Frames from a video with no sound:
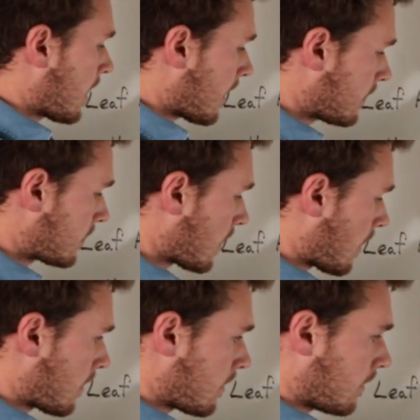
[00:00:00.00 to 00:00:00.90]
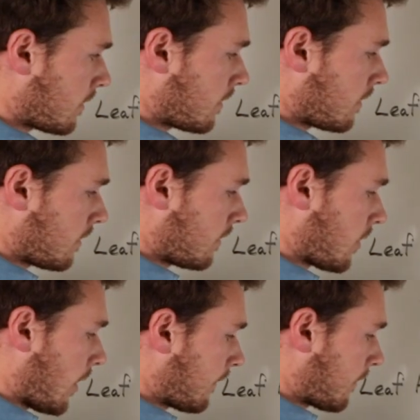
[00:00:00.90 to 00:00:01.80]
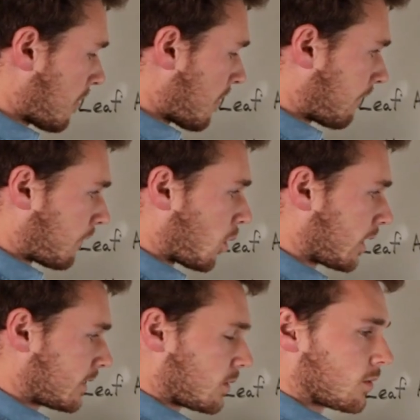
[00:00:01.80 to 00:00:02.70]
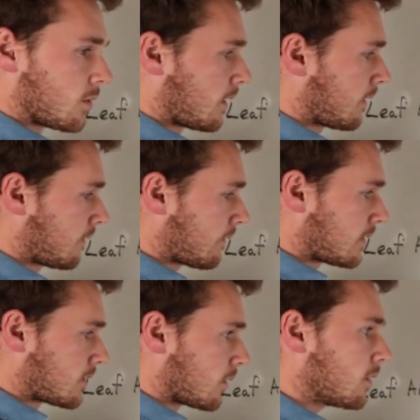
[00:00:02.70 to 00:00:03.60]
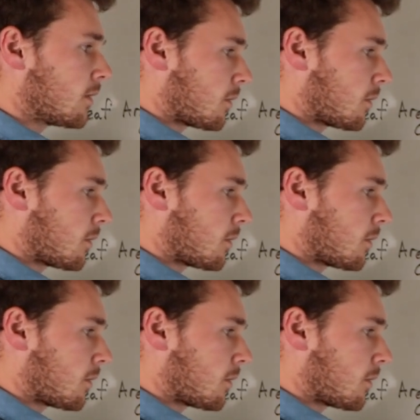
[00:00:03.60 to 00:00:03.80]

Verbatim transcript: And so going from 40 to 52